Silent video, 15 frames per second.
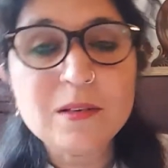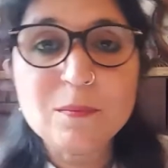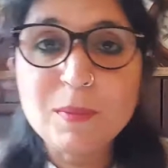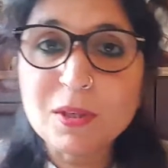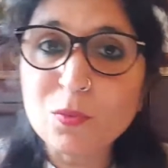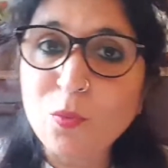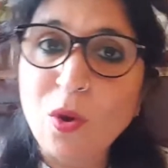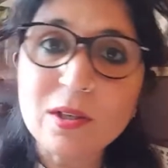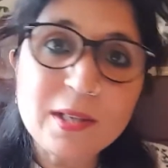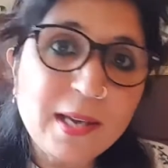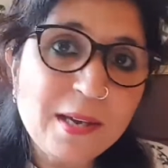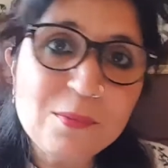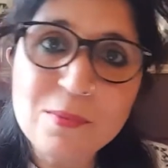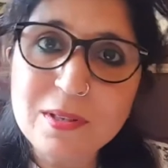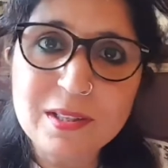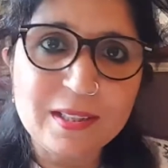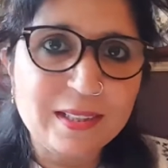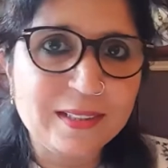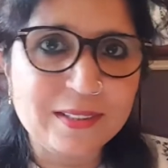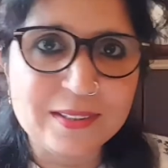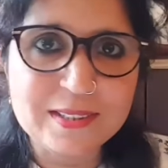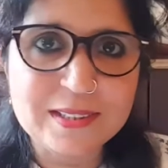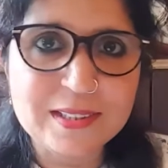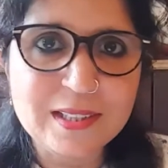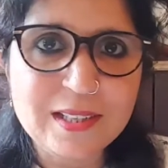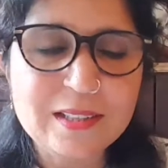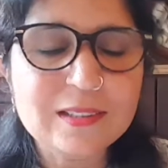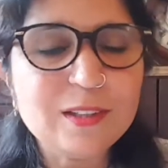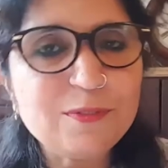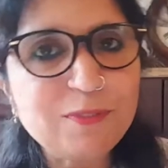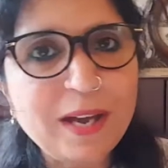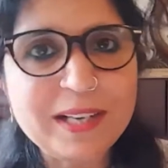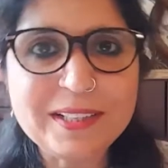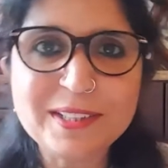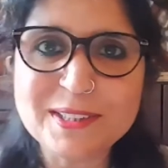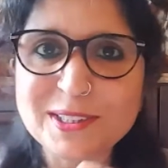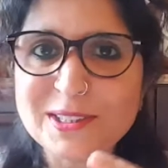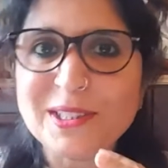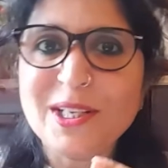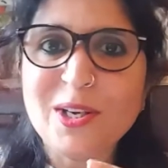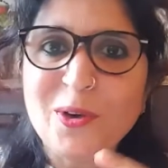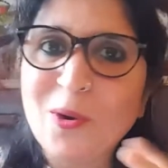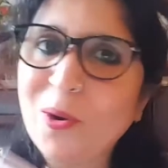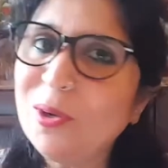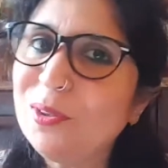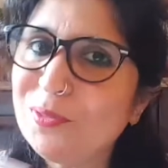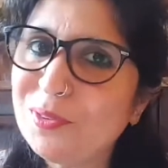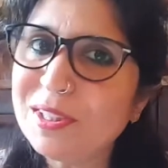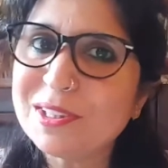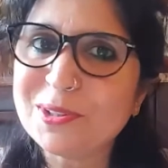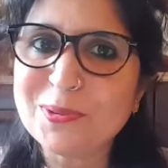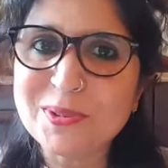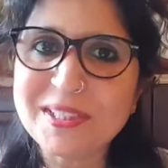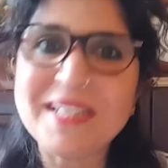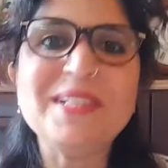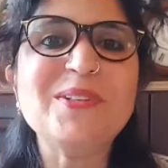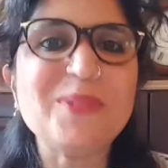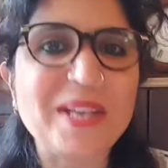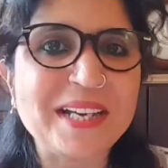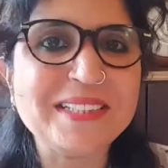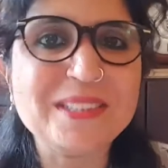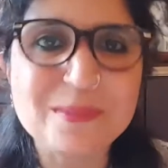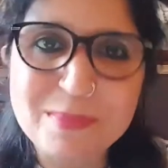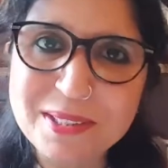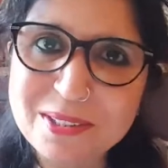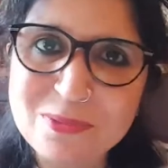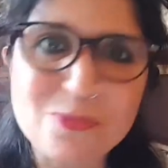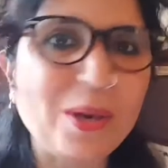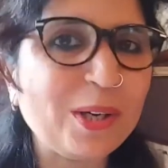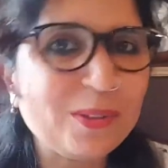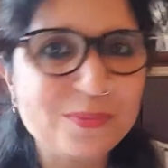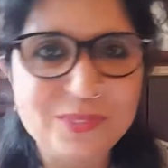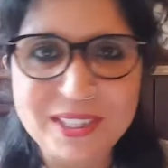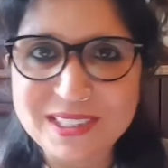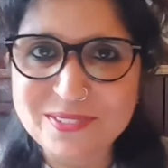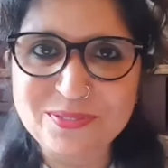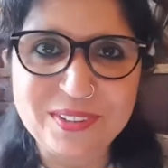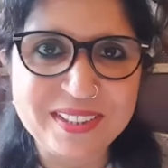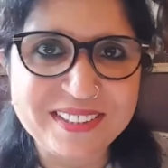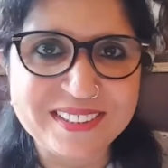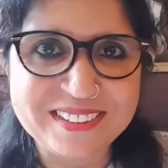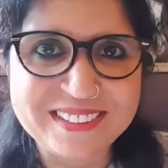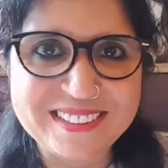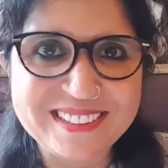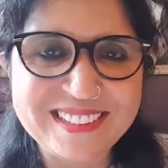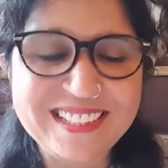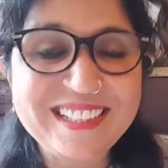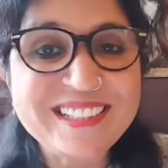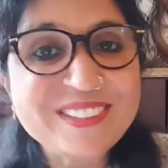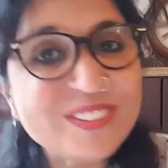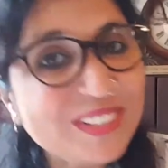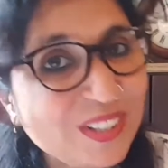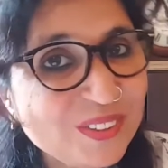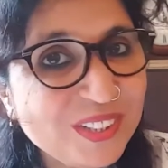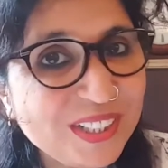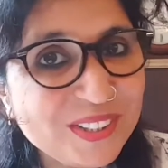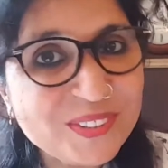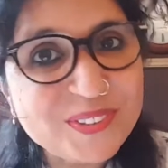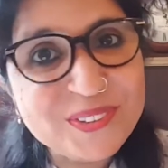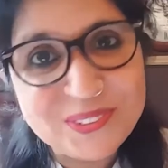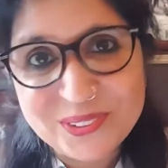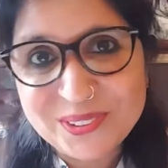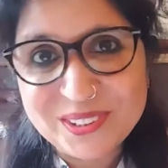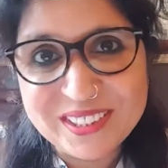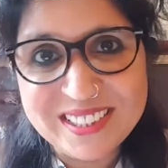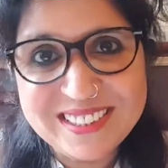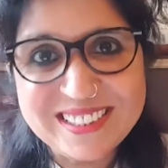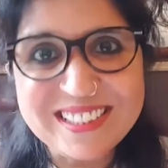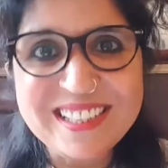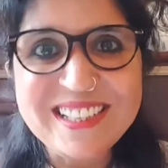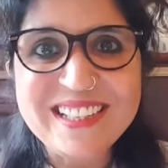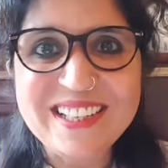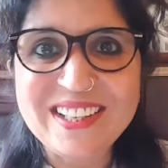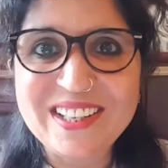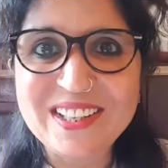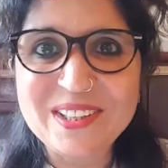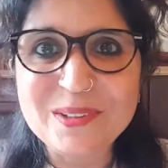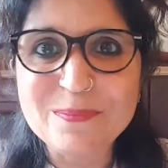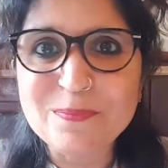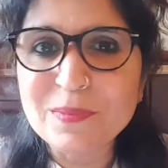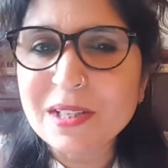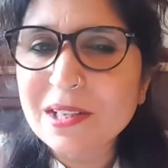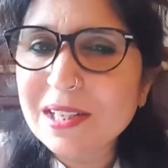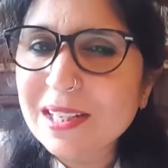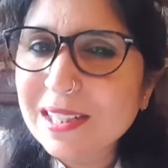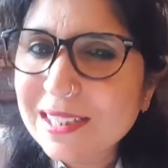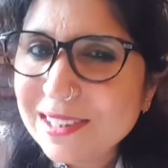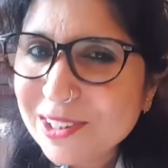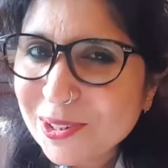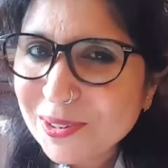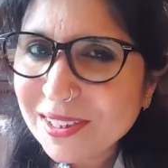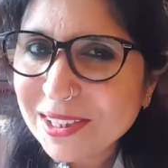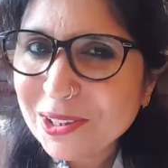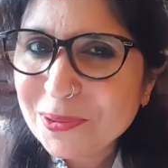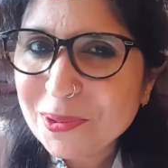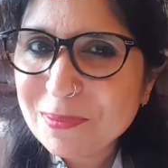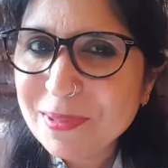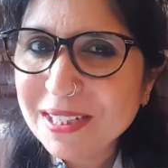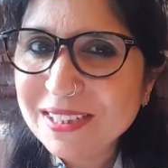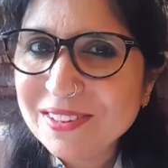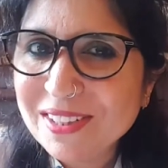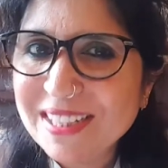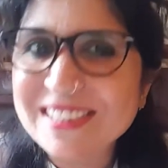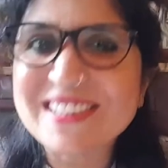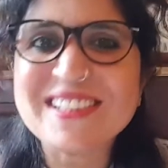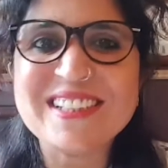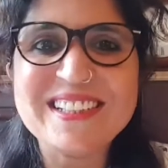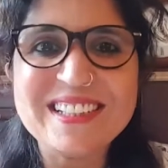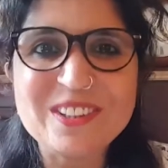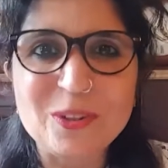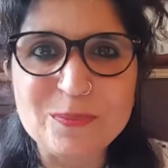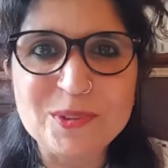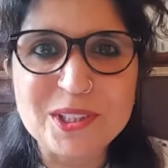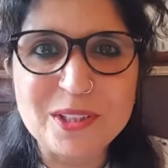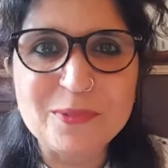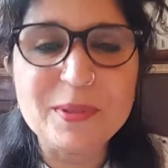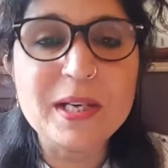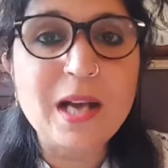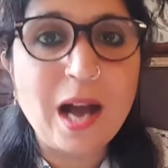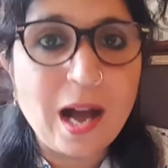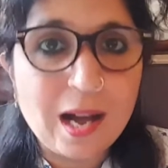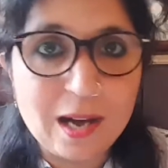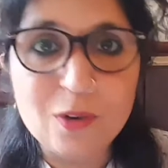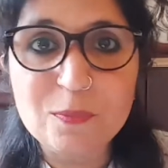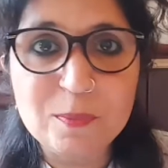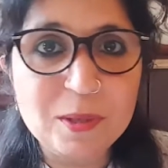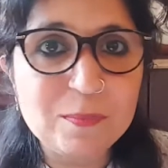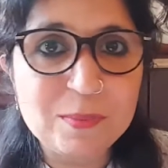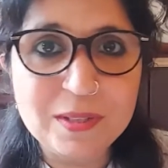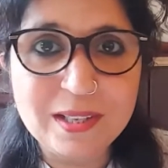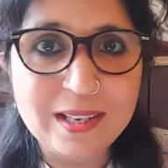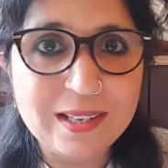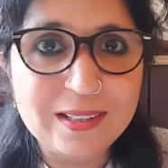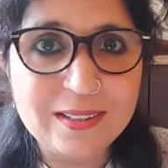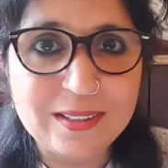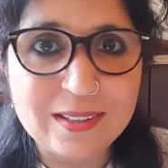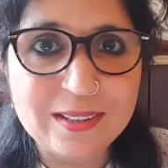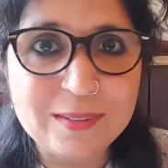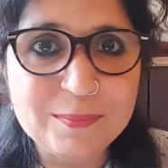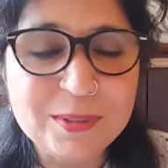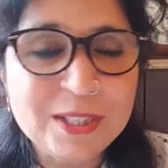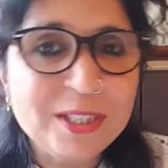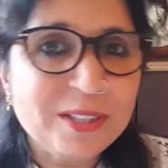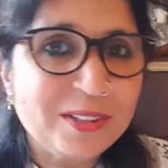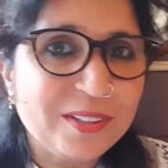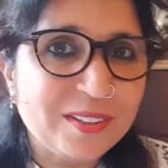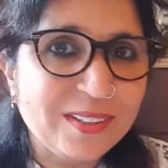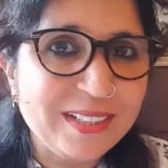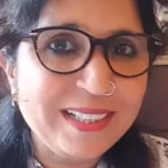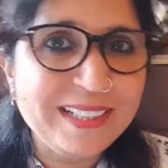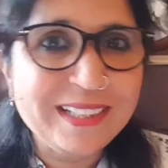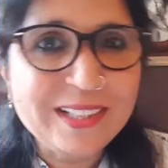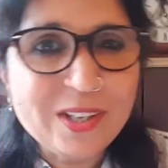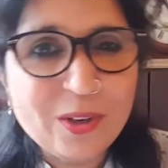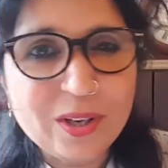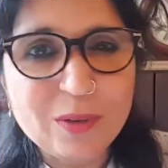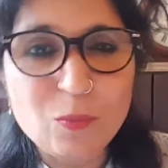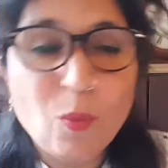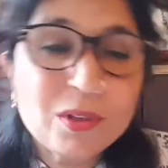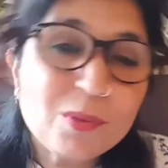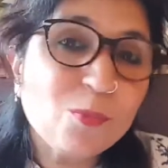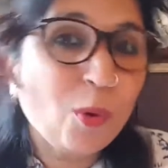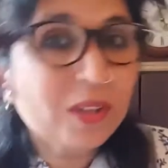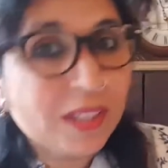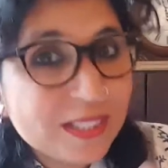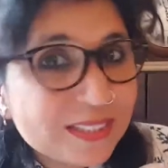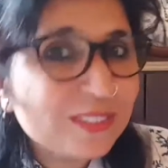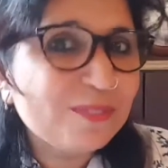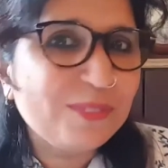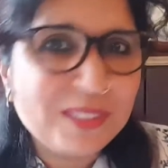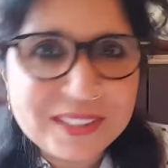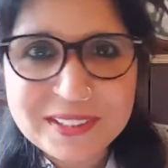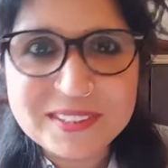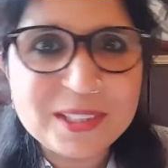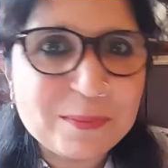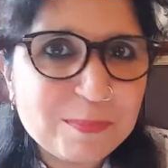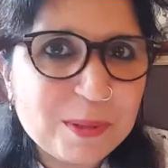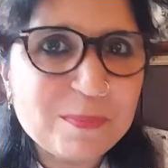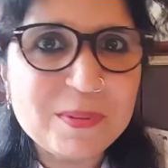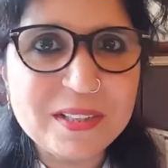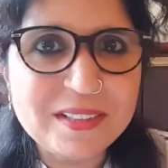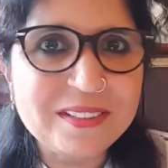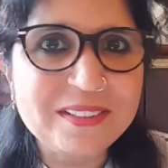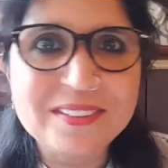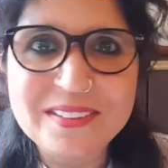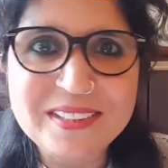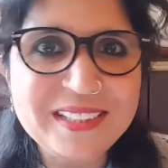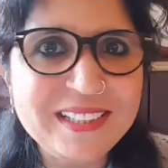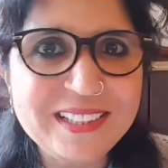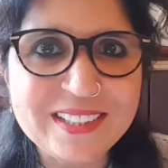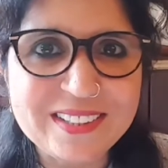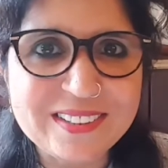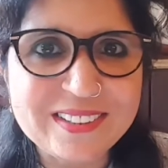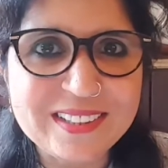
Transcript: But whatever it is, the fact is all of us do tend to exhibit one of these filters. So now that you know this, do you think you would be interested in observing how people are really, what is the filter that people are really